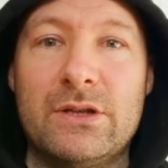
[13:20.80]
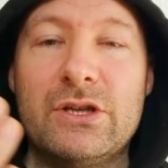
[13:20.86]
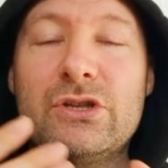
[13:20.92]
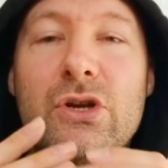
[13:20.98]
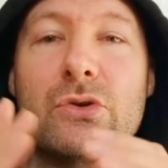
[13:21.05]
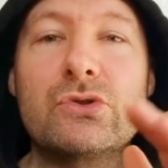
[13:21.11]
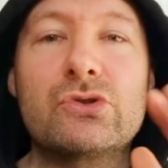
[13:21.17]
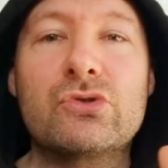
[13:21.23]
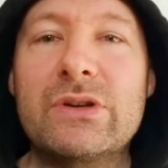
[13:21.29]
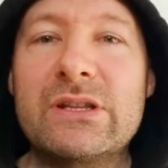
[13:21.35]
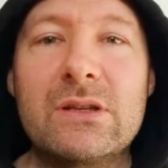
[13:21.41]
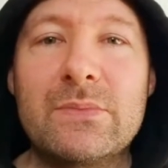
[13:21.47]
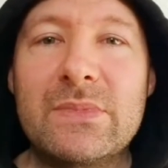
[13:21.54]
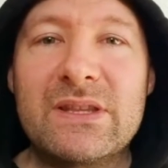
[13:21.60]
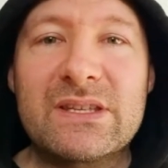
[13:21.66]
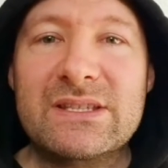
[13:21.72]
you don't
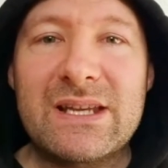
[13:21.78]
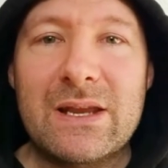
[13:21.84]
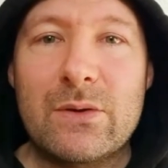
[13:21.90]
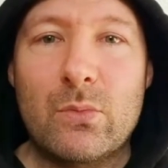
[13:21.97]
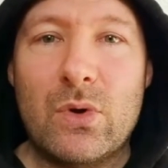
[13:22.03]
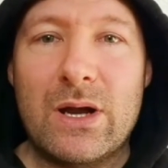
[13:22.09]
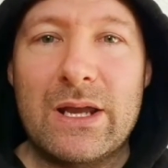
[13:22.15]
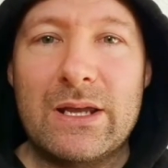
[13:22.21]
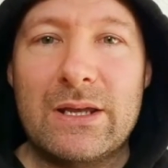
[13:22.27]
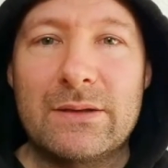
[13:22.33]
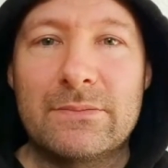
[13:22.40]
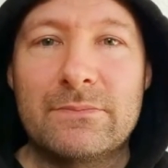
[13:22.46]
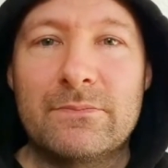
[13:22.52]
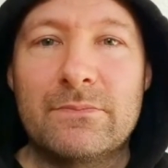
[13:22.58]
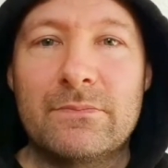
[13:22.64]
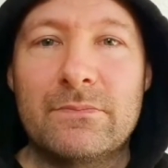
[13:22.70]
treat them in the same way.
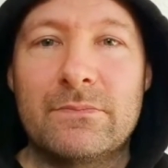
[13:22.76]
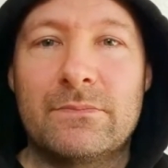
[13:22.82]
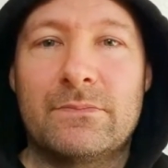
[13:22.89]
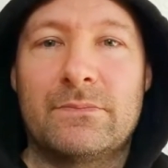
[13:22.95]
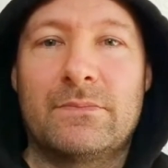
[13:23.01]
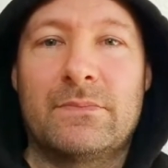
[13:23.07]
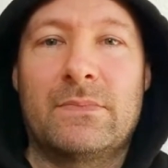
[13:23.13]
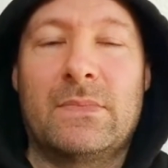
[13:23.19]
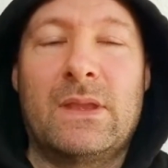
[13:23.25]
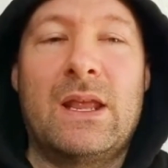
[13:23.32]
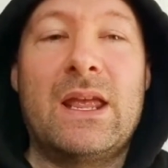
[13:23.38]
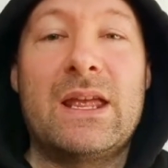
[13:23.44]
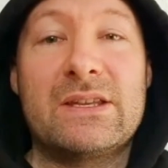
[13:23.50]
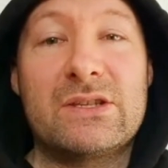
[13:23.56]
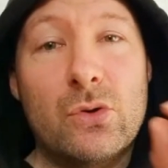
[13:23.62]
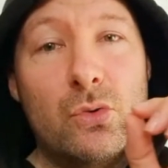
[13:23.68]

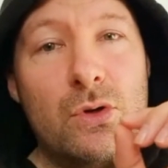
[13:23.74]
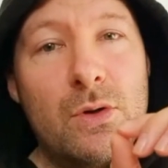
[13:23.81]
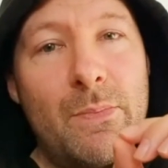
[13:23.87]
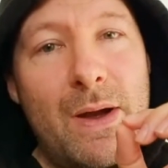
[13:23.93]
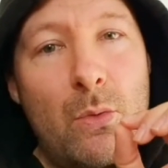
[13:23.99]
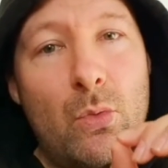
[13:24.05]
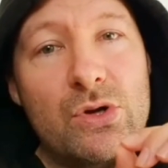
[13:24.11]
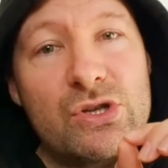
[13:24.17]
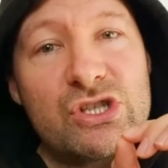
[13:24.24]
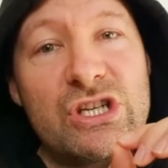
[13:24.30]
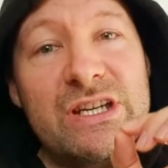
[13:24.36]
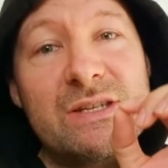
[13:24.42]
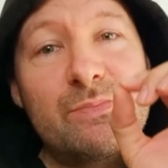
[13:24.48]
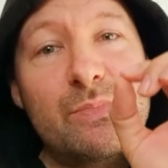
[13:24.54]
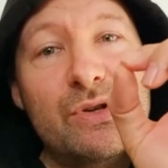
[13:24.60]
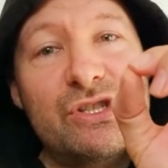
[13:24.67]
It's all about what
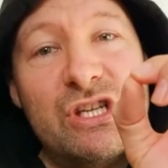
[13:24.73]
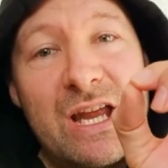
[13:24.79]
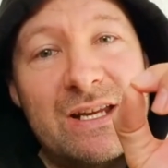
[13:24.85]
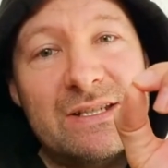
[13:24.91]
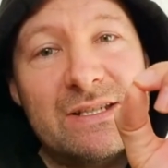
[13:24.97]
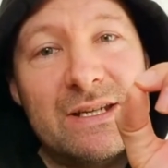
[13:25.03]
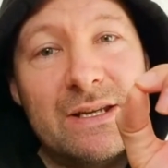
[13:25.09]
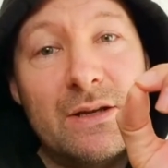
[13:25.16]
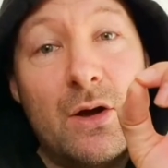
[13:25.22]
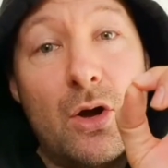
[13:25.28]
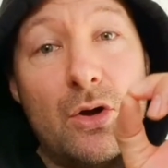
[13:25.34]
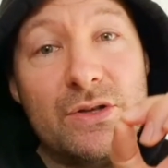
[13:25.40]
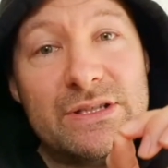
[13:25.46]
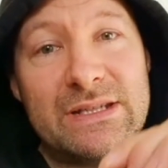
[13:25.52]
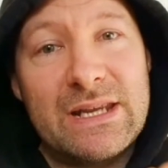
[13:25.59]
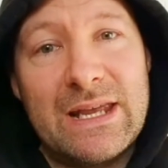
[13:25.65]
she's projecting
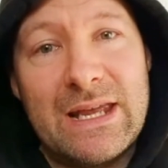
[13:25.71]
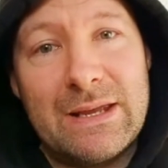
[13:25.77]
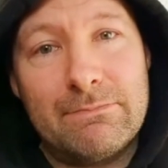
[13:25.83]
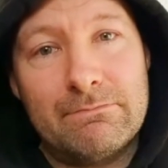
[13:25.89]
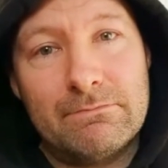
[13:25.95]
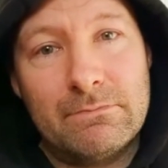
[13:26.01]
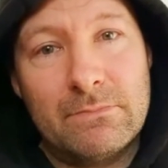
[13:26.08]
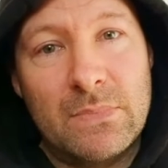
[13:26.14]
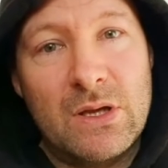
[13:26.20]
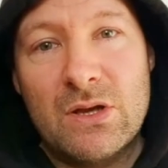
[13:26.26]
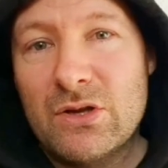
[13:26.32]
onto him.